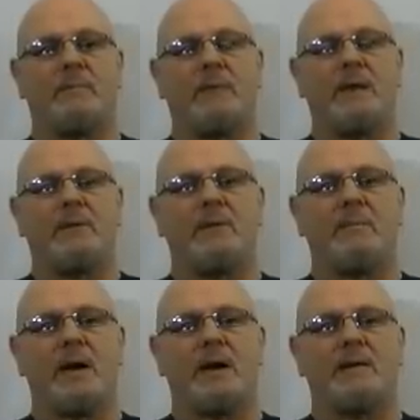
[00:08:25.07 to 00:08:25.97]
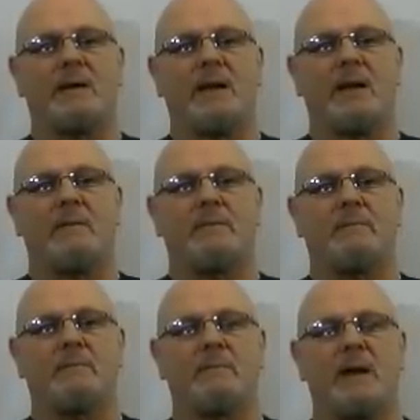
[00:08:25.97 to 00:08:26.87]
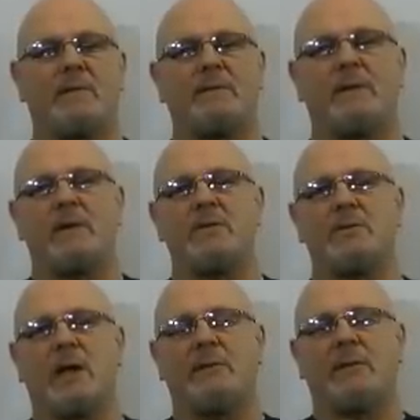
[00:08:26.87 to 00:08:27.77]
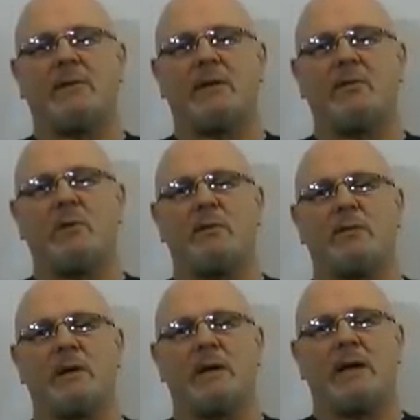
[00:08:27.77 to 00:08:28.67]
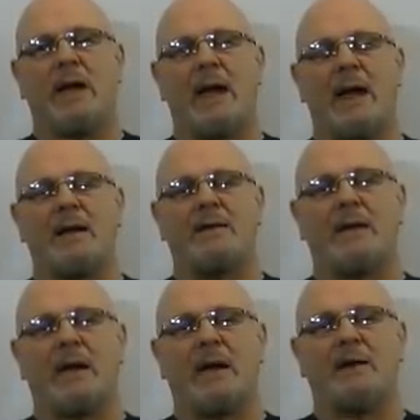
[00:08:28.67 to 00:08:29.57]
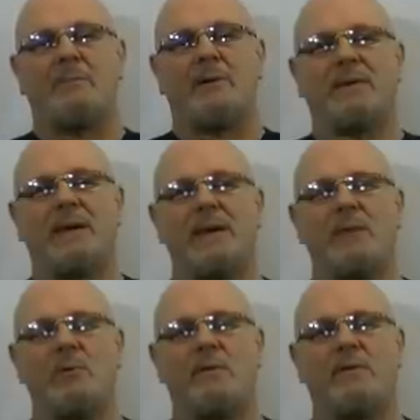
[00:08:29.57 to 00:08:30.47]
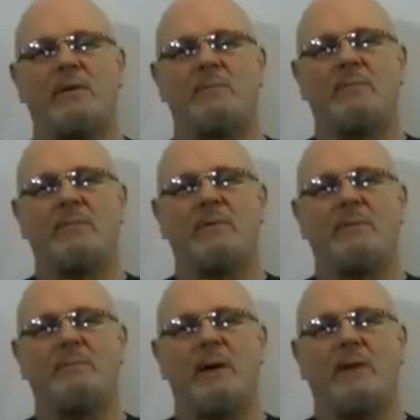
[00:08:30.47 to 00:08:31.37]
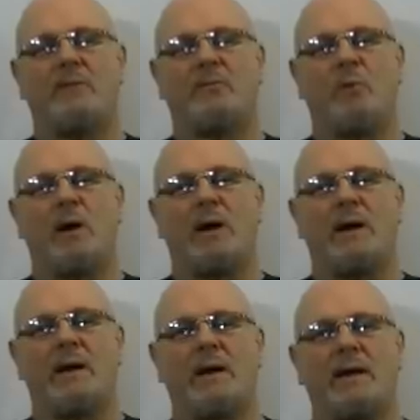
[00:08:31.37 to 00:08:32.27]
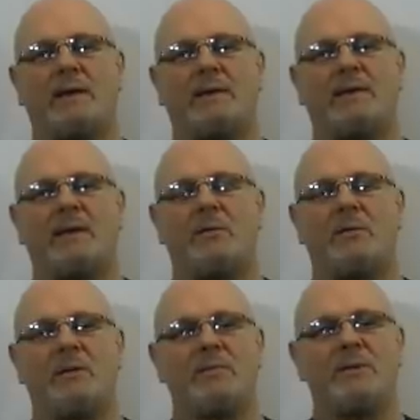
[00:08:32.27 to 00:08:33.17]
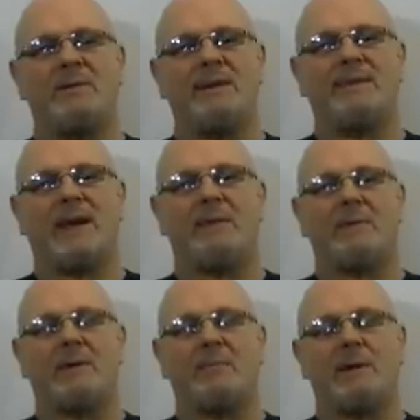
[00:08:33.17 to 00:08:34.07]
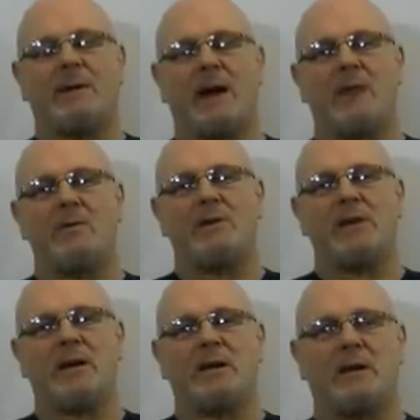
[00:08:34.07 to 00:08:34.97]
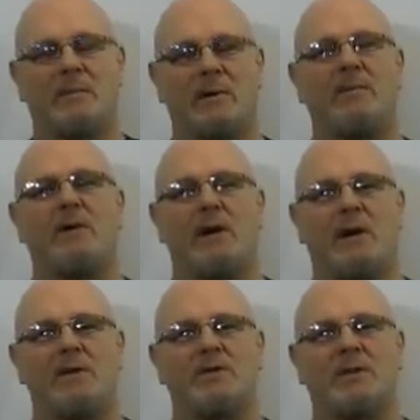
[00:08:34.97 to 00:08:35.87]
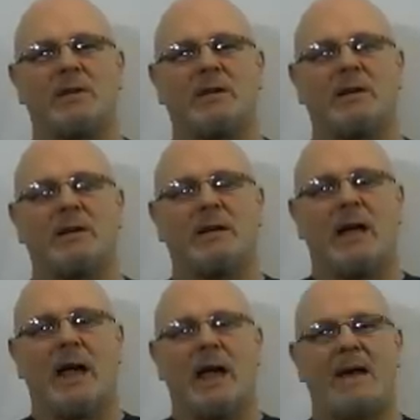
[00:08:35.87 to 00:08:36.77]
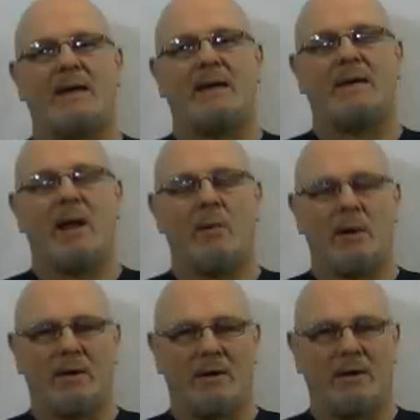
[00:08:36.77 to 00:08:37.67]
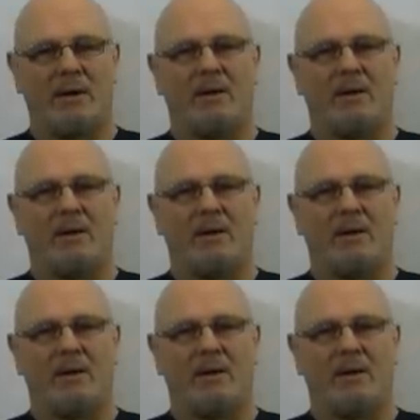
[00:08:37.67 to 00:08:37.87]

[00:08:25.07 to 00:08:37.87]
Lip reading: These are the main fears you'll have to deal with. And by dealing with them, the best way to deal with them, you need to have a little bit of courage and a little bit of knowledge. And knowing,